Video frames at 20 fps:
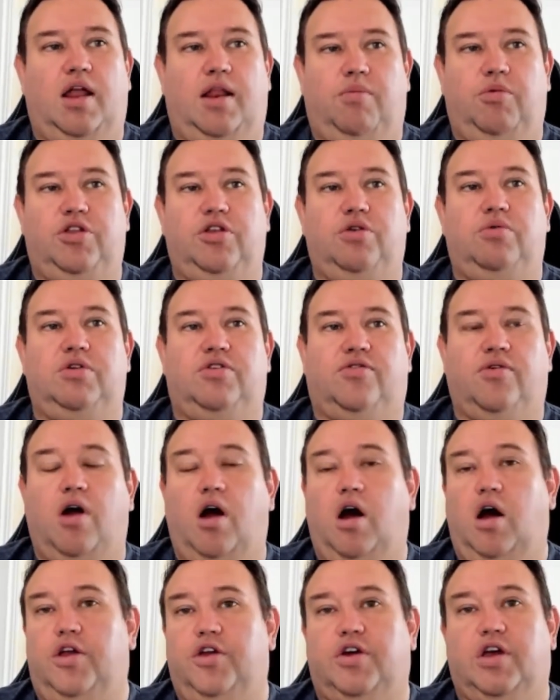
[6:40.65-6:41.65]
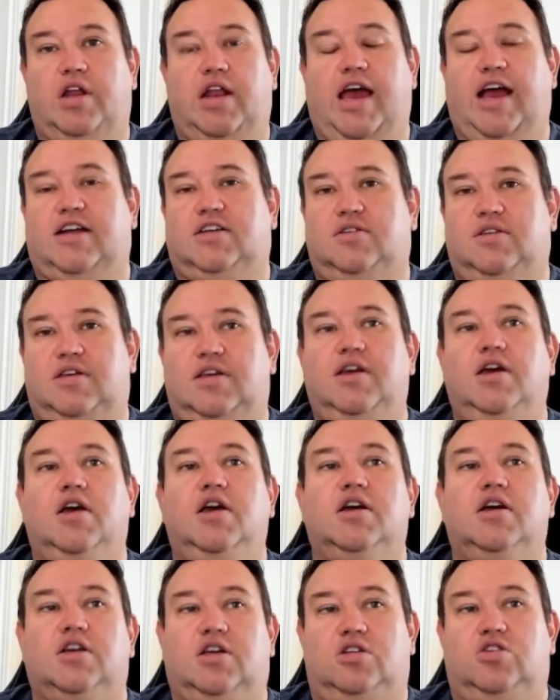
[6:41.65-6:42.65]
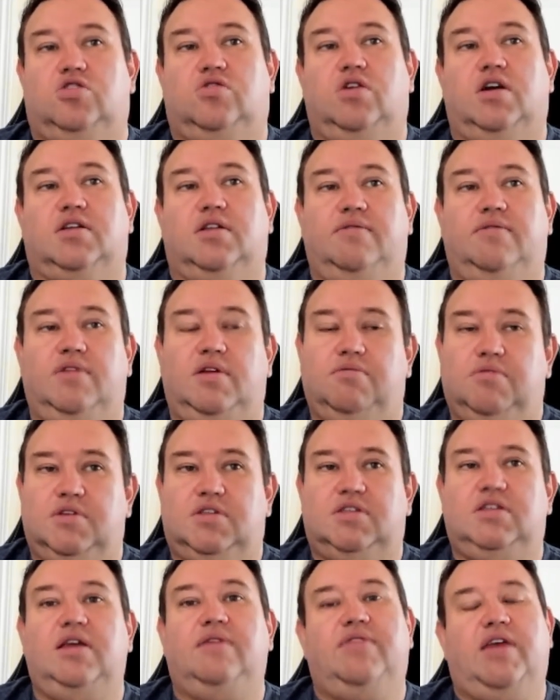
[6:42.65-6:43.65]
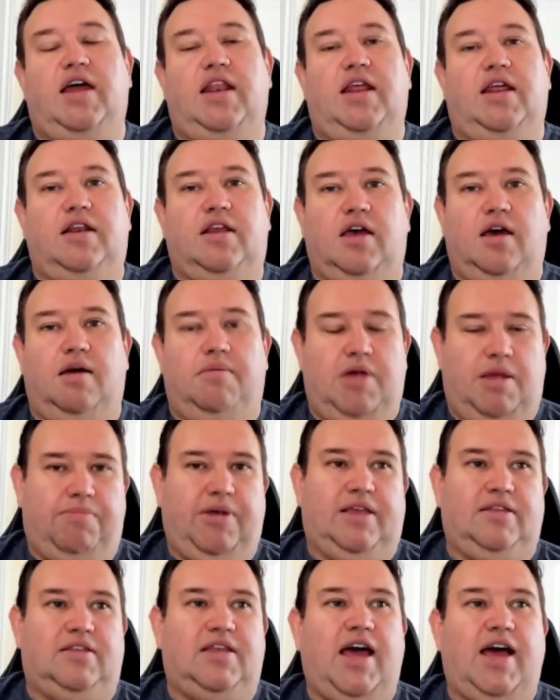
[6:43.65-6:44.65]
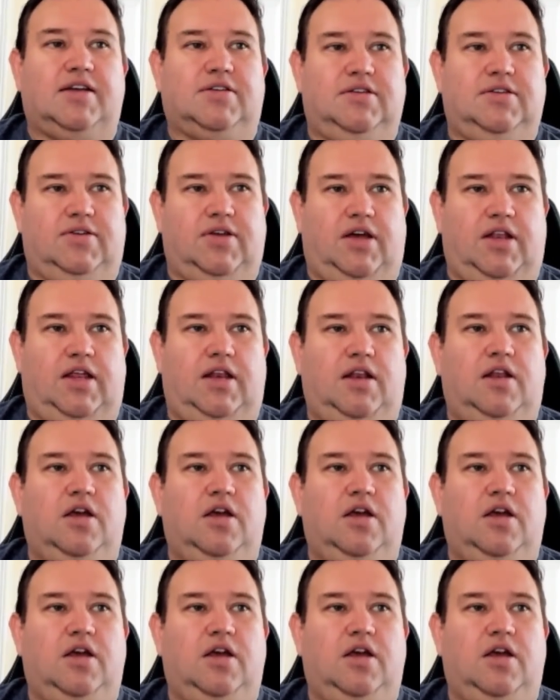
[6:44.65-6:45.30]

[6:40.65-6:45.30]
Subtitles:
And when you withdraw, you're going to actually constructively receive that income and pay taxes on it.